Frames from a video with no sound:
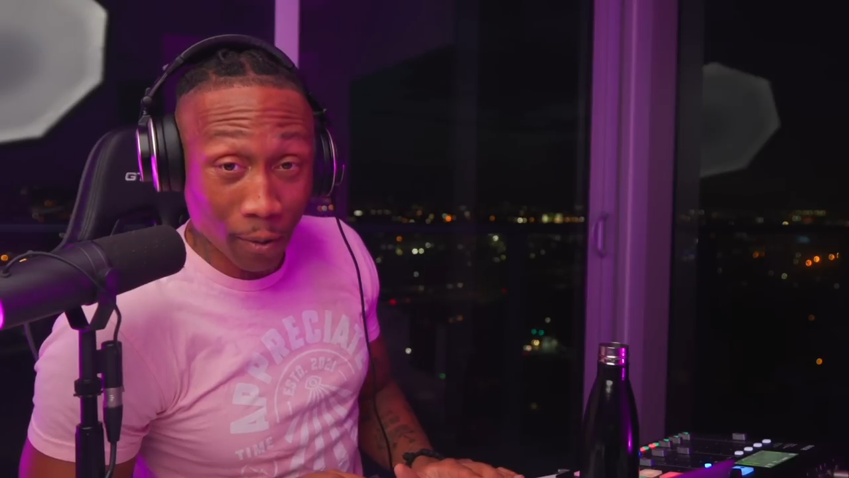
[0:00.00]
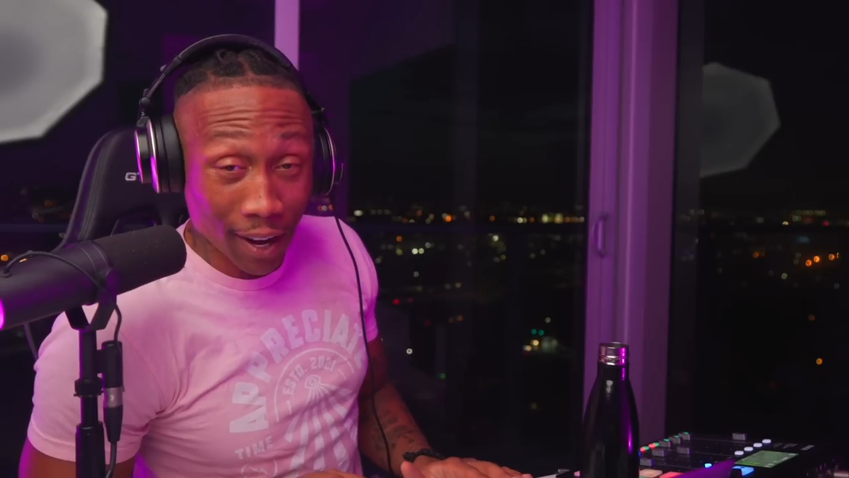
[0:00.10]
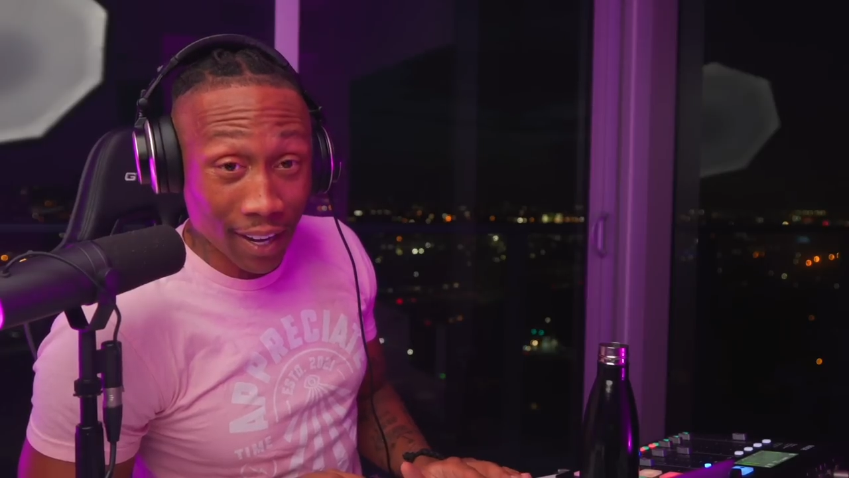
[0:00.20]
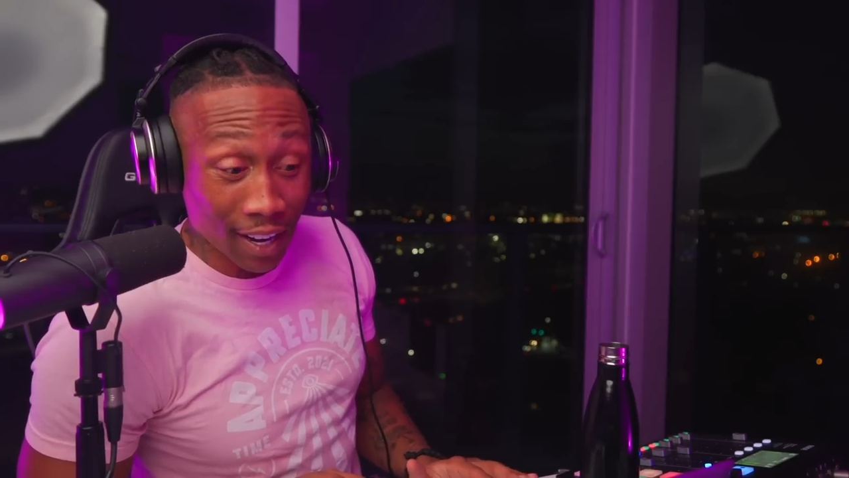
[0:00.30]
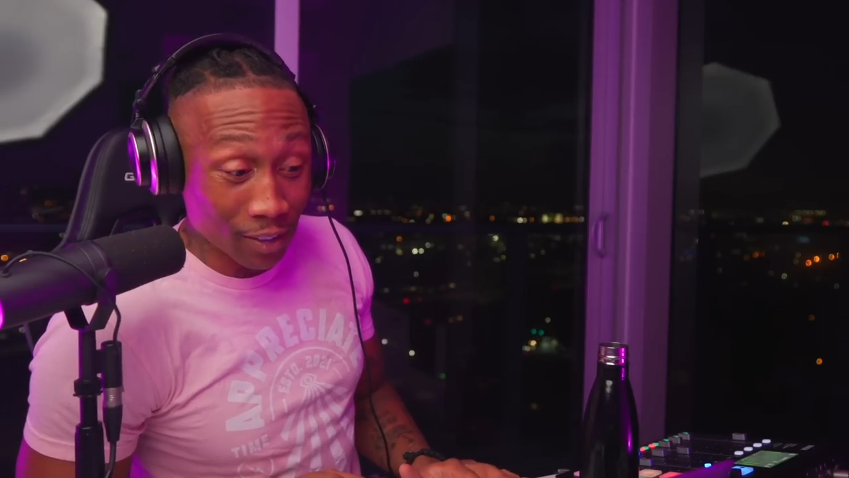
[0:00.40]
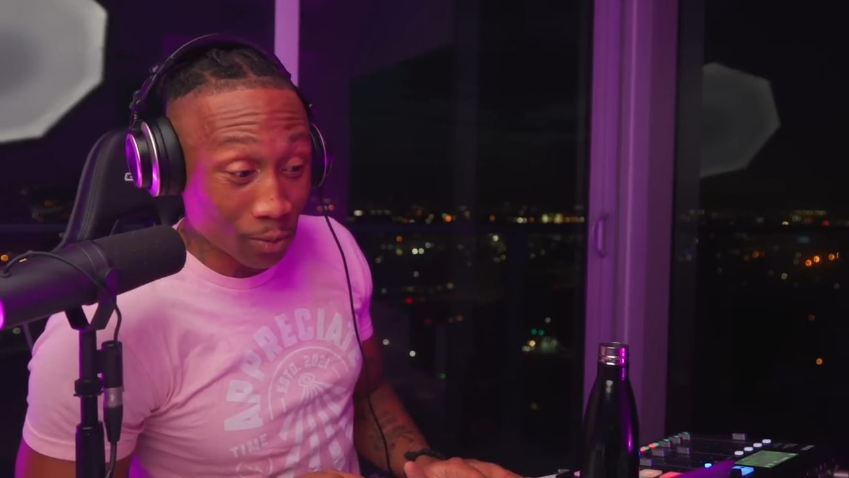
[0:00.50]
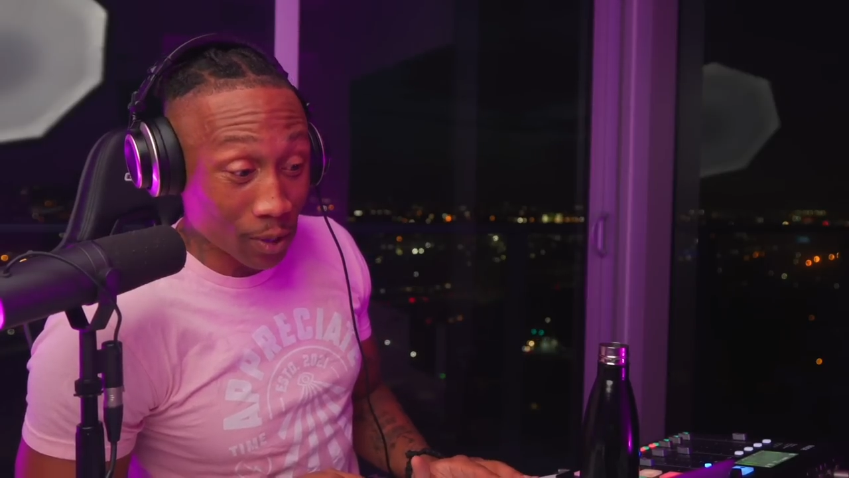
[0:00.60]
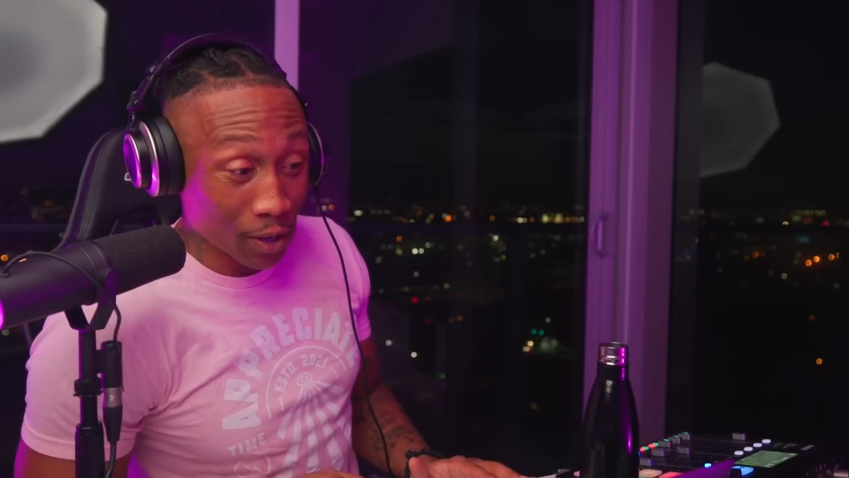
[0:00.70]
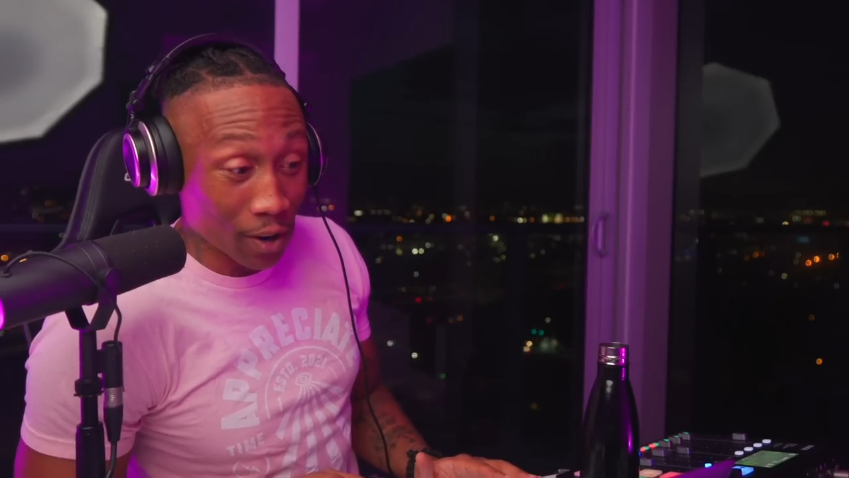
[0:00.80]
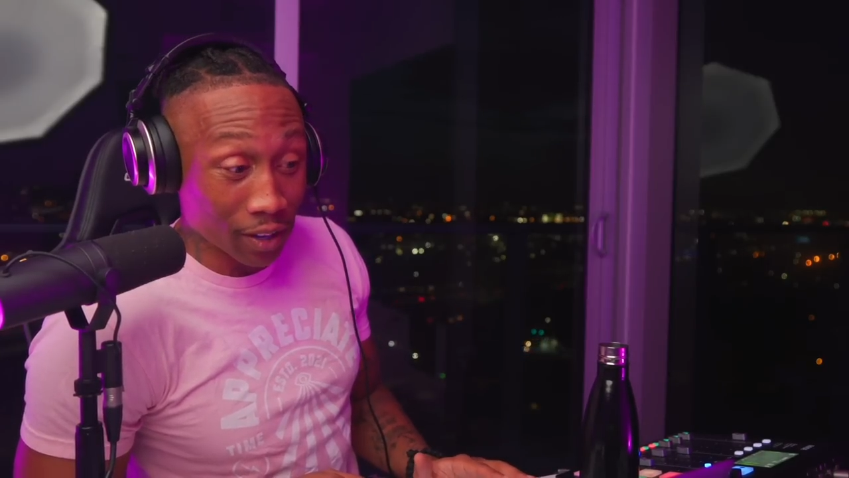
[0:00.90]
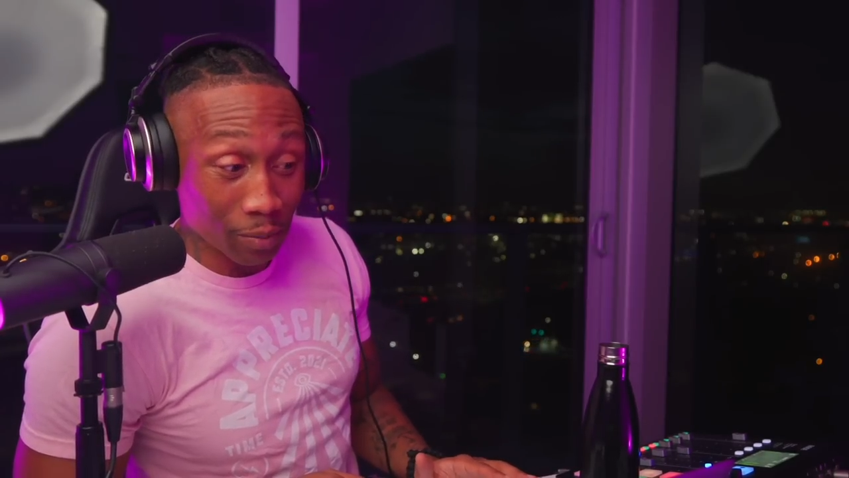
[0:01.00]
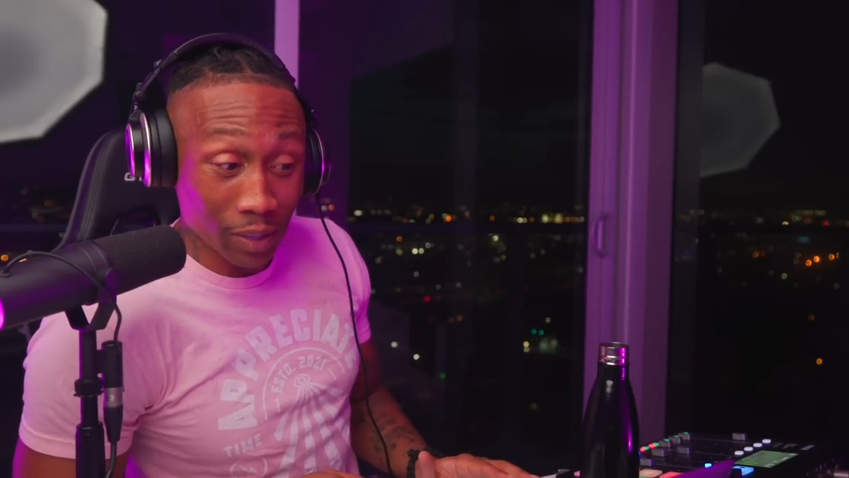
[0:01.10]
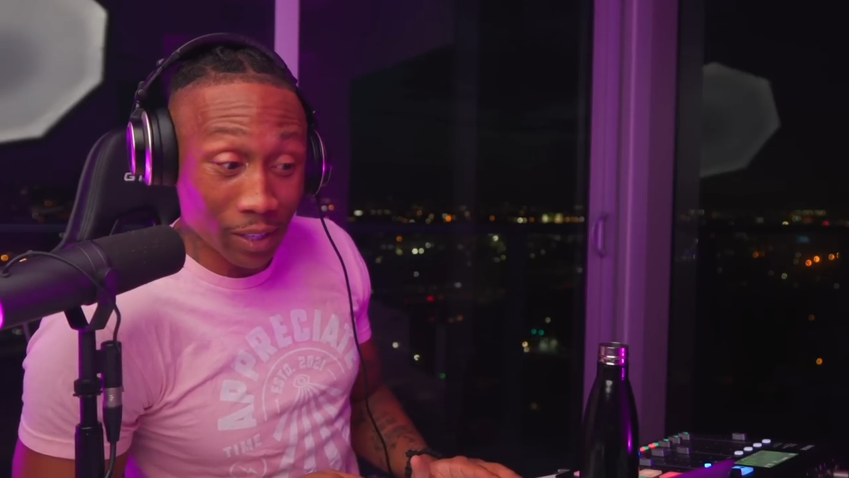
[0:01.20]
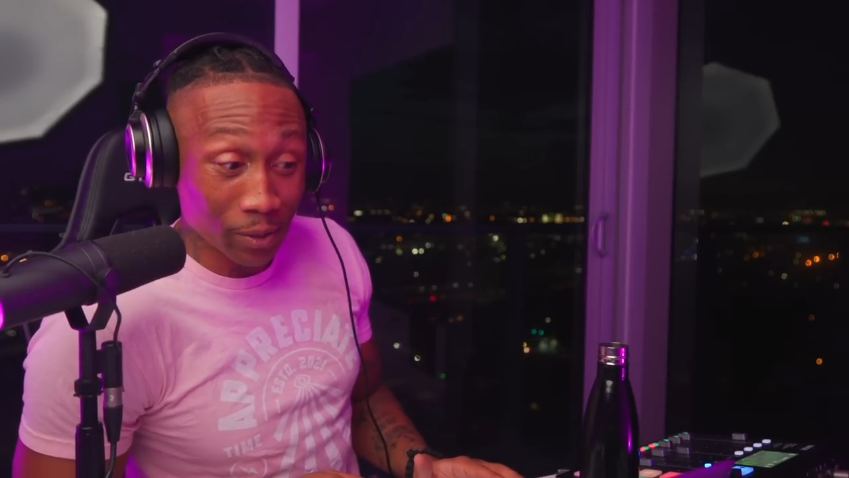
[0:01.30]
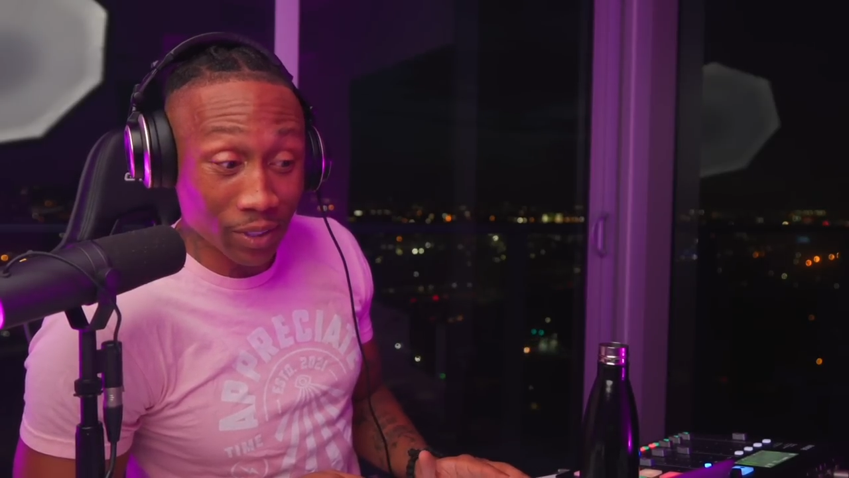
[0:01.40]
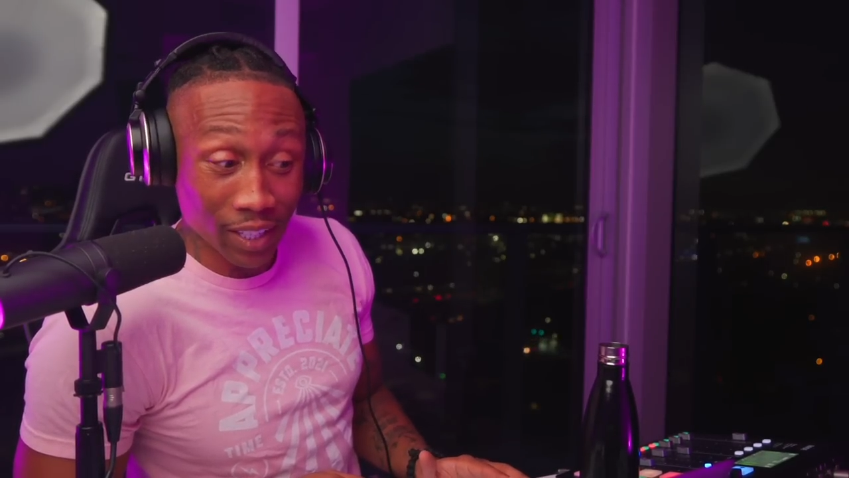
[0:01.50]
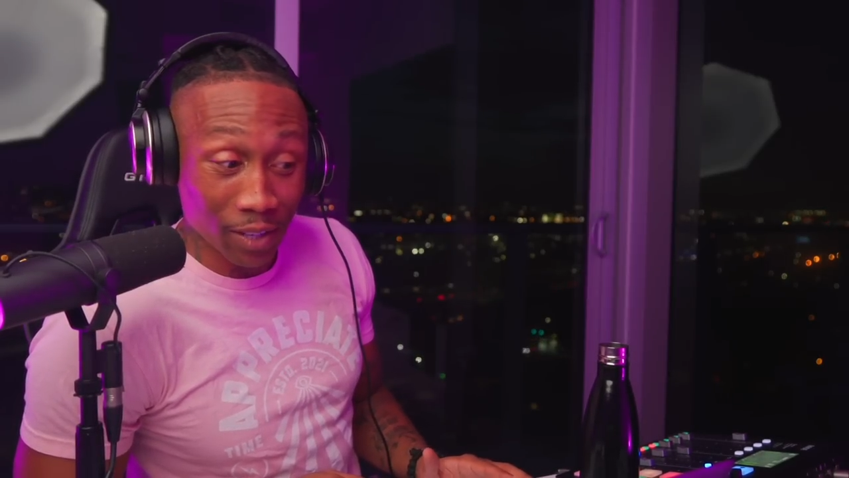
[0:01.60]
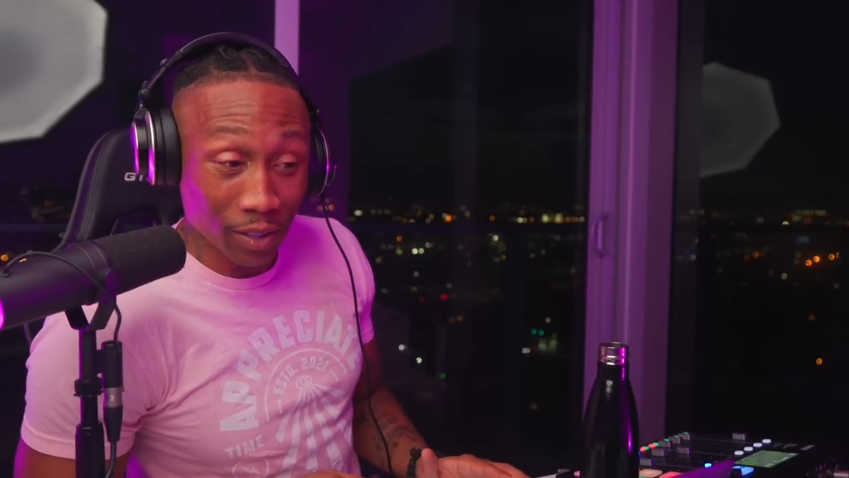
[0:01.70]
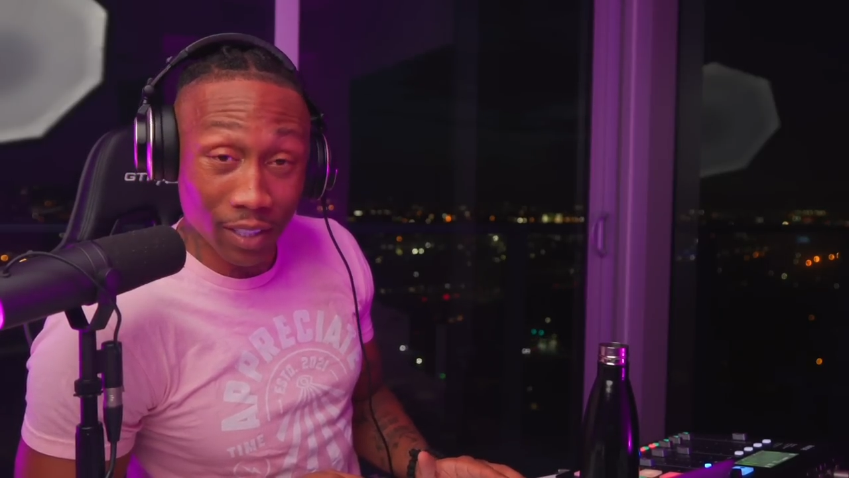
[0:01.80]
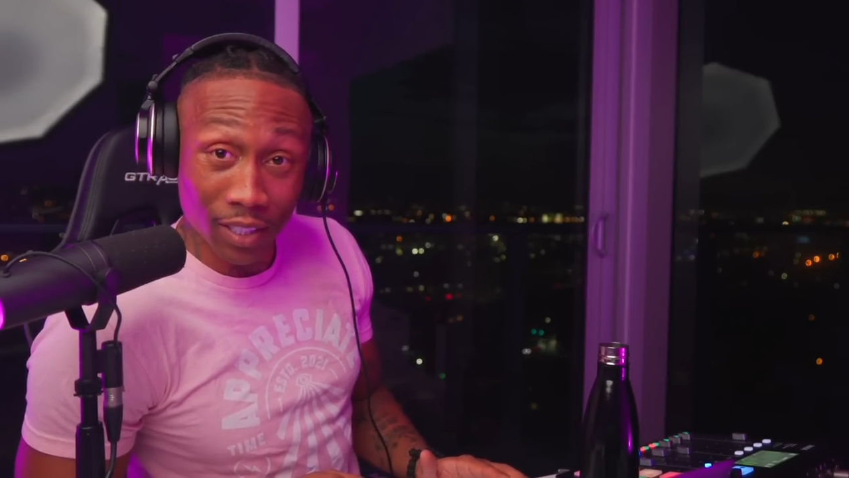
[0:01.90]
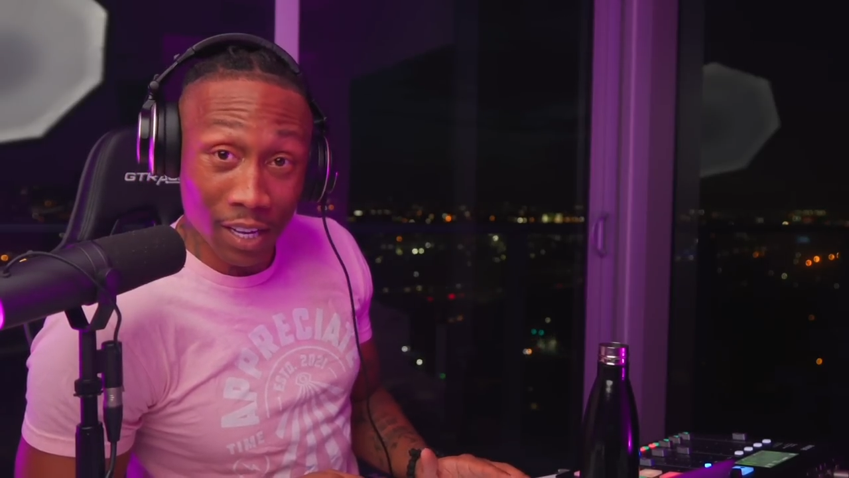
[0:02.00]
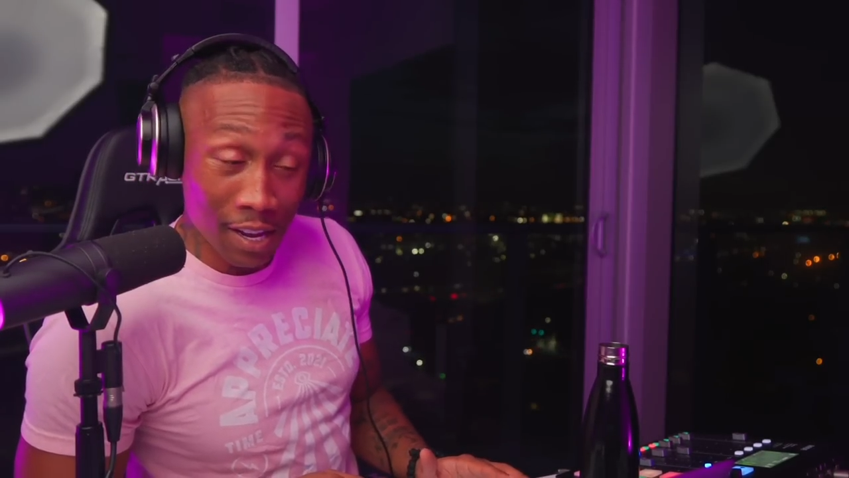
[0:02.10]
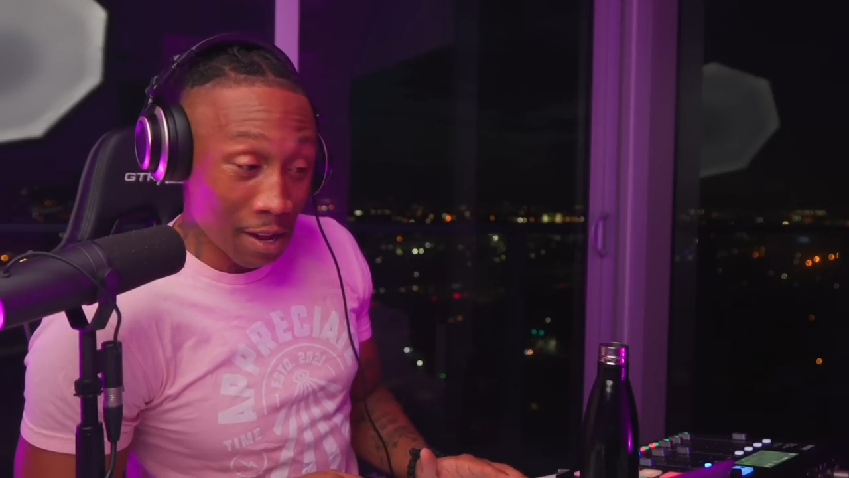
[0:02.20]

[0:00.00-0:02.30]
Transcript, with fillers: right now is what Cardi B gonna say on this.